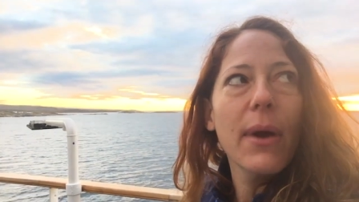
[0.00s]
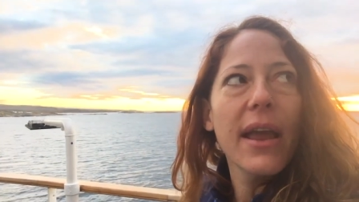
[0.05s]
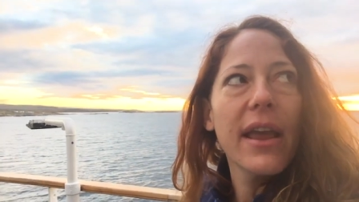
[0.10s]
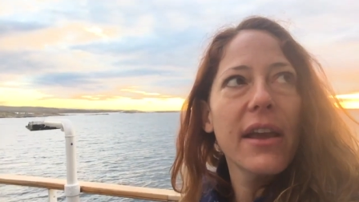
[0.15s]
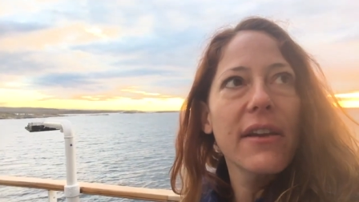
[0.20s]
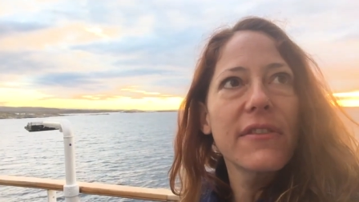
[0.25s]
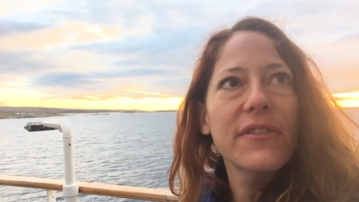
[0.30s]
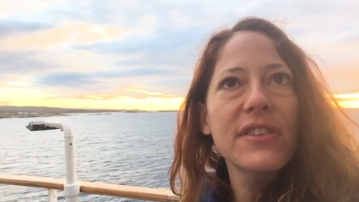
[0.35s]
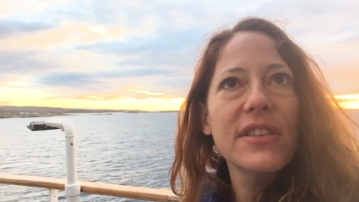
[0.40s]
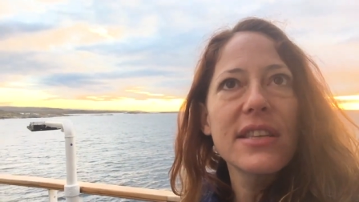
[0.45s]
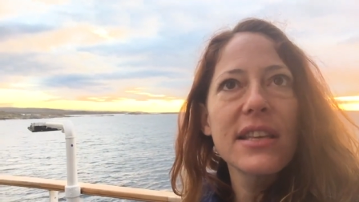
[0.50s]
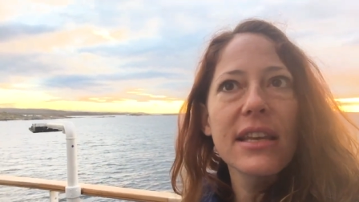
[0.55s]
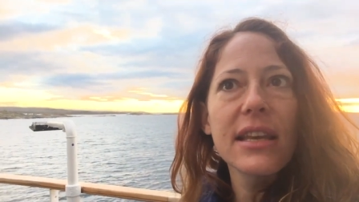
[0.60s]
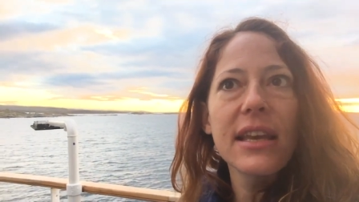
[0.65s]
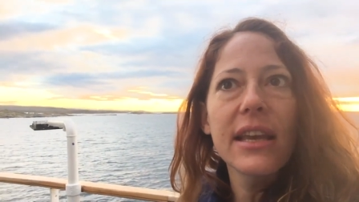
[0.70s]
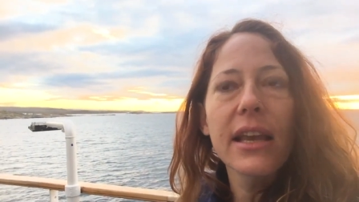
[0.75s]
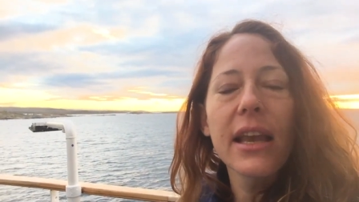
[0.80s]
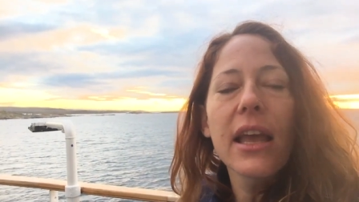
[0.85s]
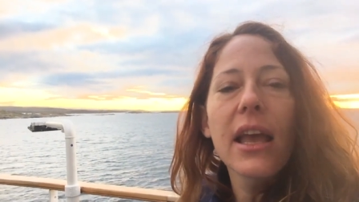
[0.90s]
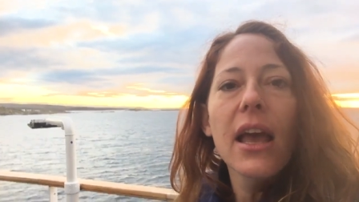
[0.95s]
way of
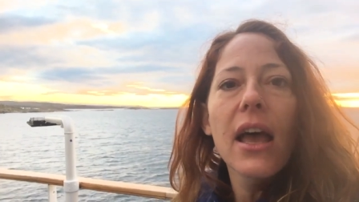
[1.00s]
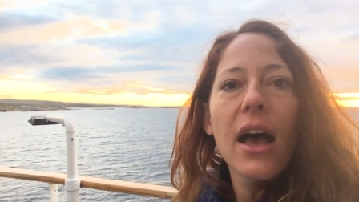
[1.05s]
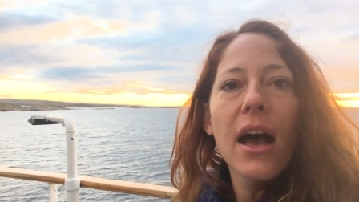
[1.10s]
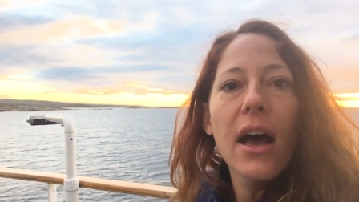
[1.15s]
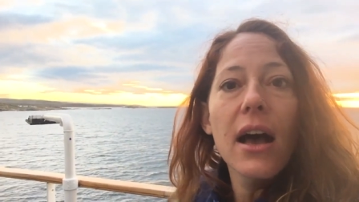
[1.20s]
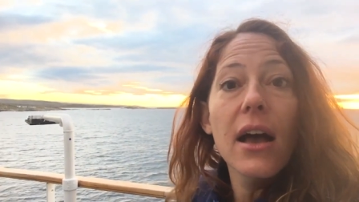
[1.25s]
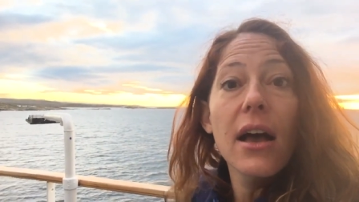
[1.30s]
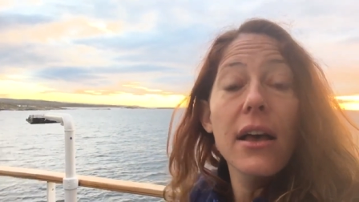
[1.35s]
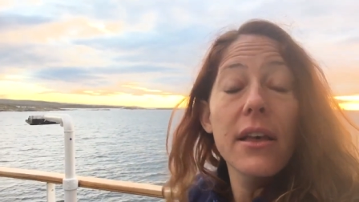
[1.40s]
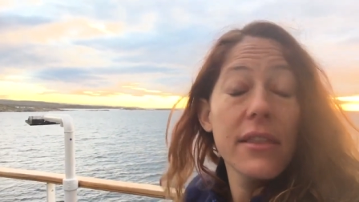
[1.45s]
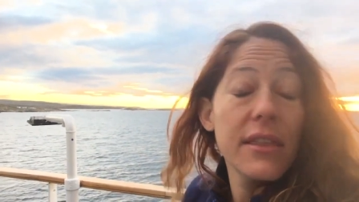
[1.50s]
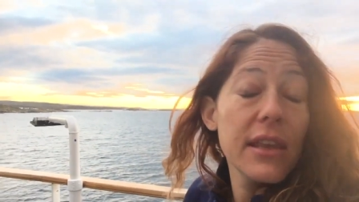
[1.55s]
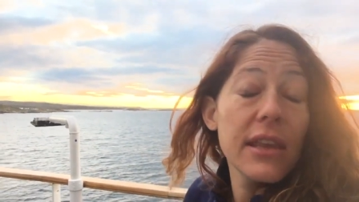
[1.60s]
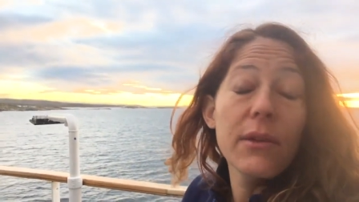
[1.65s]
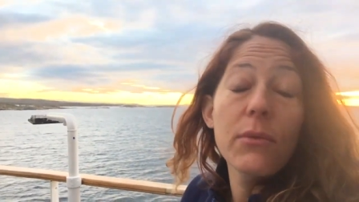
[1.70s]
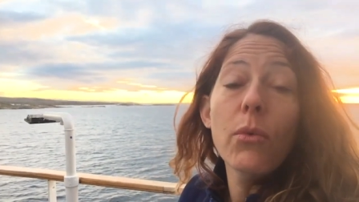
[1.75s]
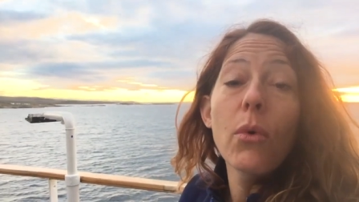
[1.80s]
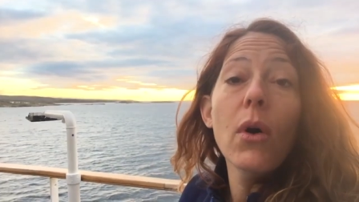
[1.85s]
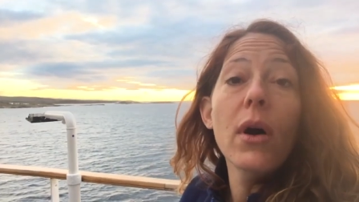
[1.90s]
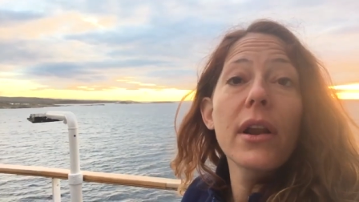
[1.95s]
seeing uh,
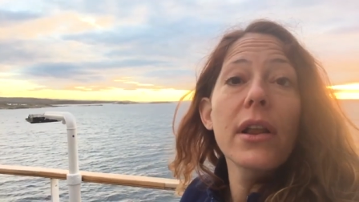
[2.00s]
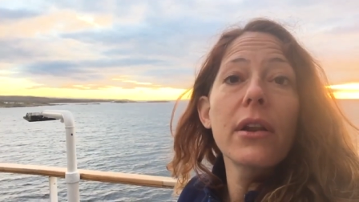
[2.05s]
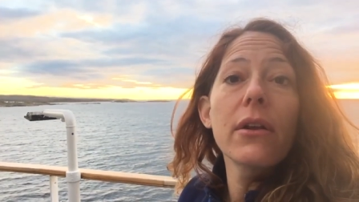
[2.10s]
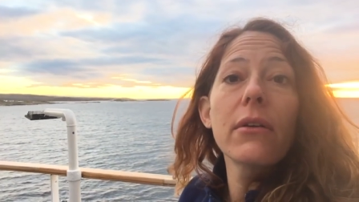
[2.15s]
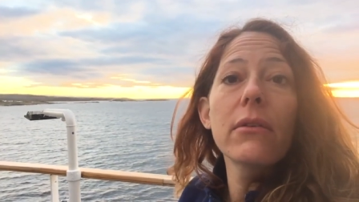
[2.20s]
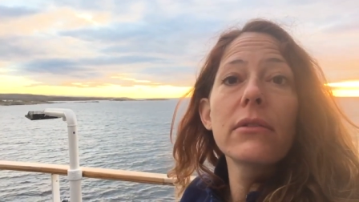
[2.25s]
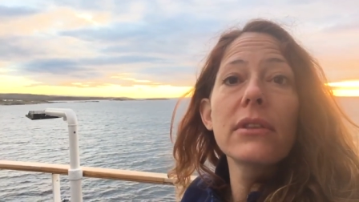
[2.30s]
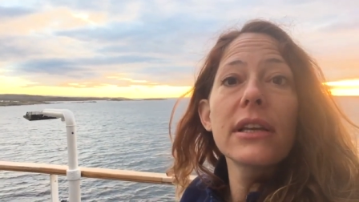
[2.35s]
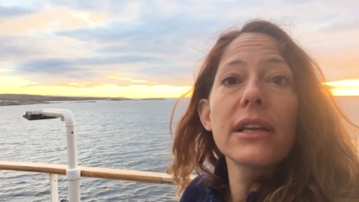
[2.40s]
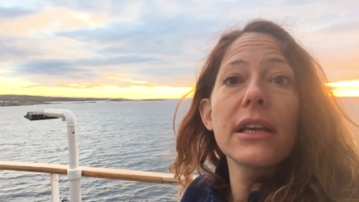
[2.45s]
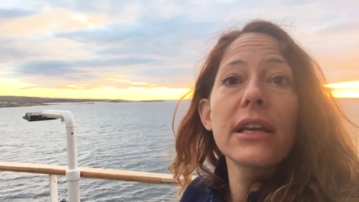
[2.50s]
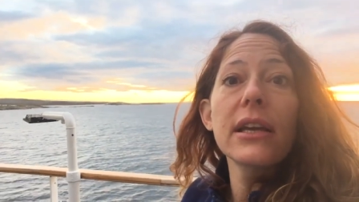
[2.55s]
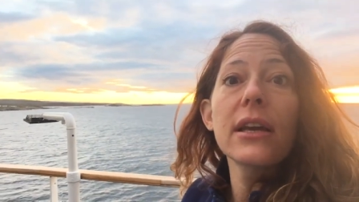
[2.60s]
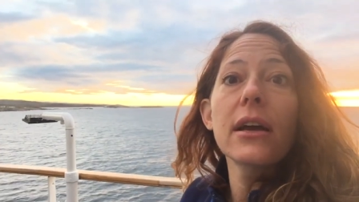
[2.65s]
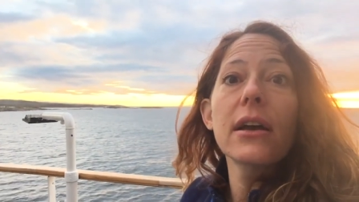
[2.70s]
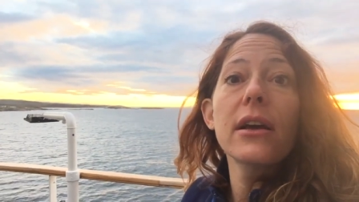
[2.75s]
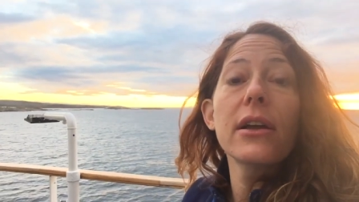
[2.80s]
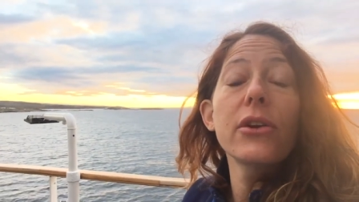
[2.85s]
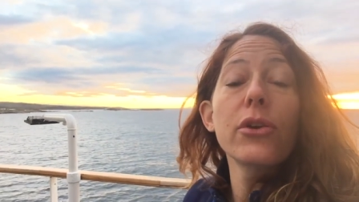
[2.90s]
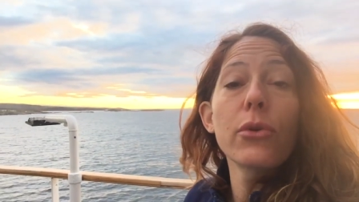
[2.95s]
the one and only
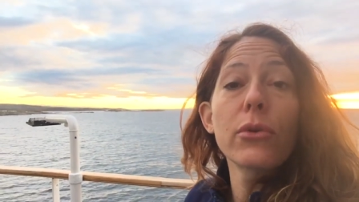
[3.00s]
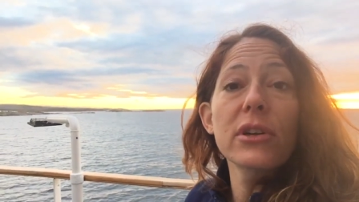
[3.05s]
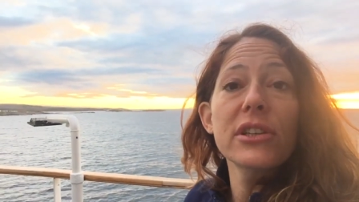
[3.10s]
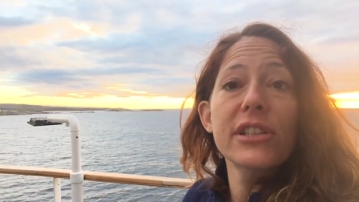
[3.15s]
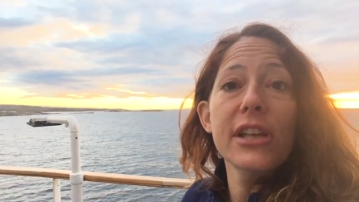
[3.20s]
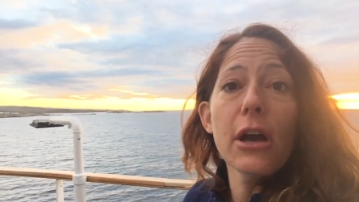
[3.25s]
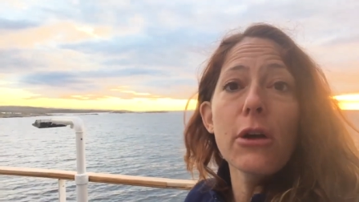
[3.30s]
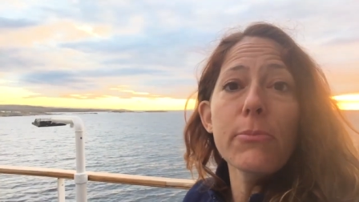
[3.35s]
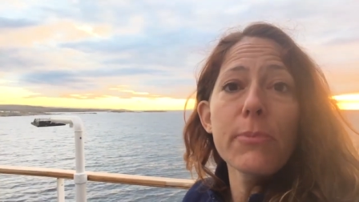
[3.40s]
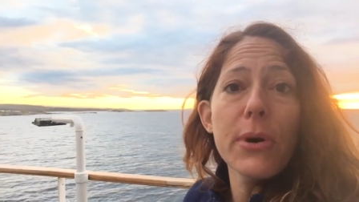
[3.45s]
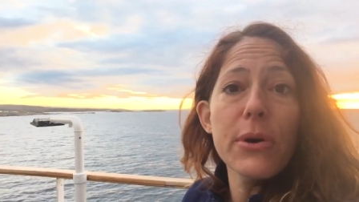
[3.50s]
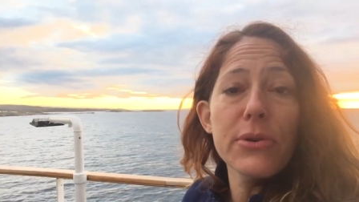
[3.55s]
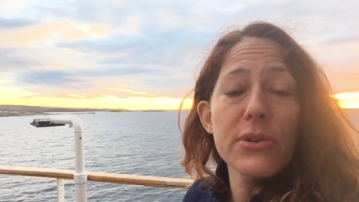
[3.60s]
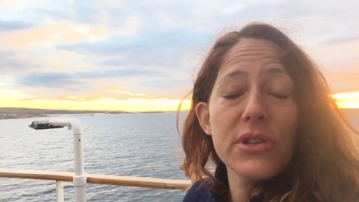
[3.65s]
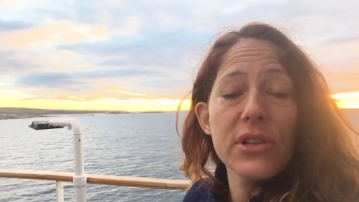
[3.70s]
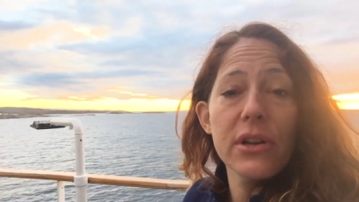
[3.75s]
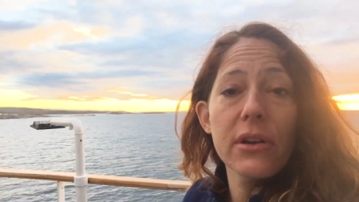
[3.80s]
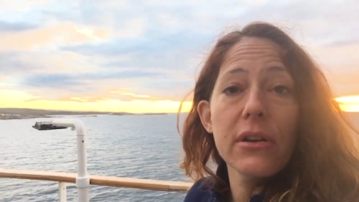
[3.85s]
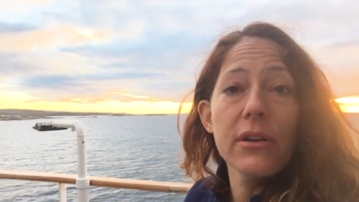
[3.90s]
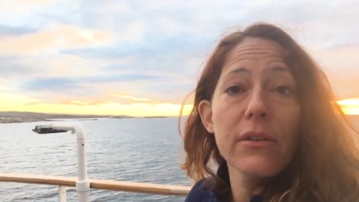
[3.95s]
uh, Norse
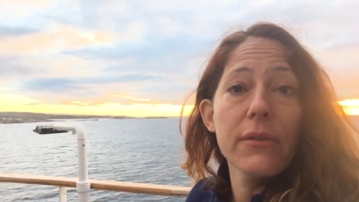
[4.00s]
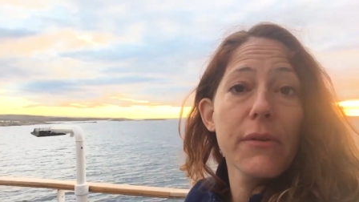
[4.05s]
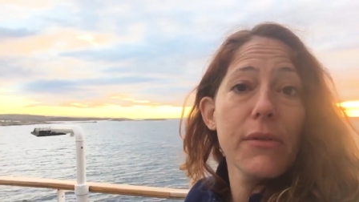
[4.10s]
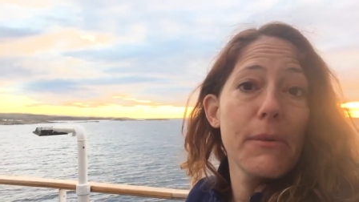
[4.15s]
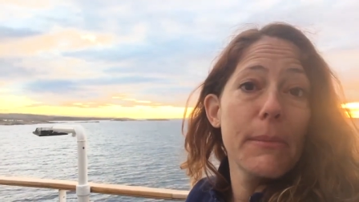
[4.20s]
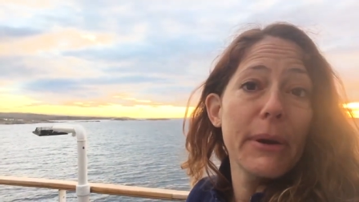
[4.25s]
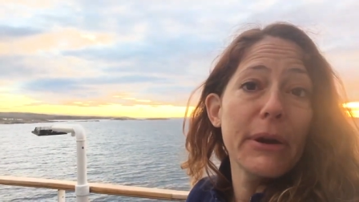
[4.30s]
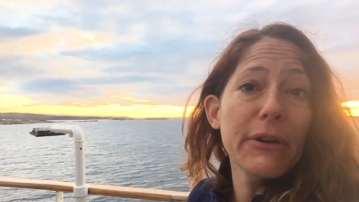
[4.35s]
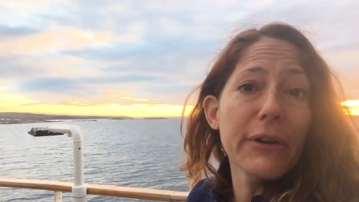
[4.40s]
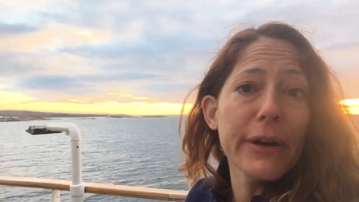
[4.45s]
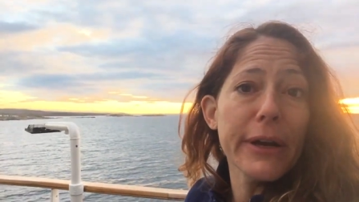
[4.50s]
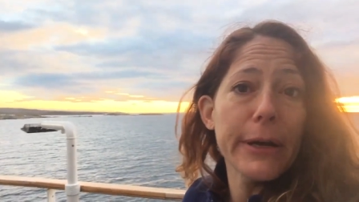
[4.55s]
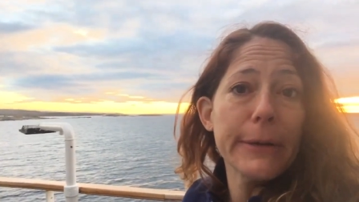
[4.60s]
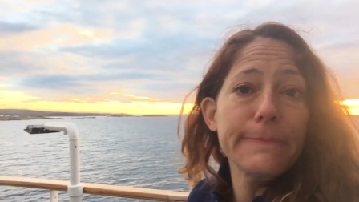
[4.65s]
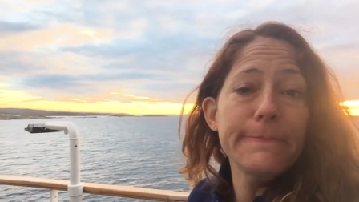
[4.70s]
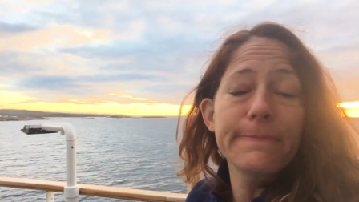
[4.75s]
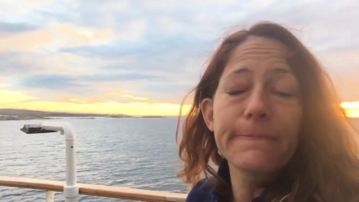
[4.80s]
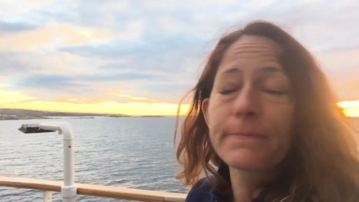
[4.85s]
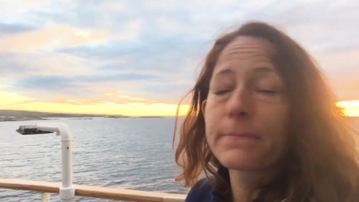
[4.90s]
outpost on North America.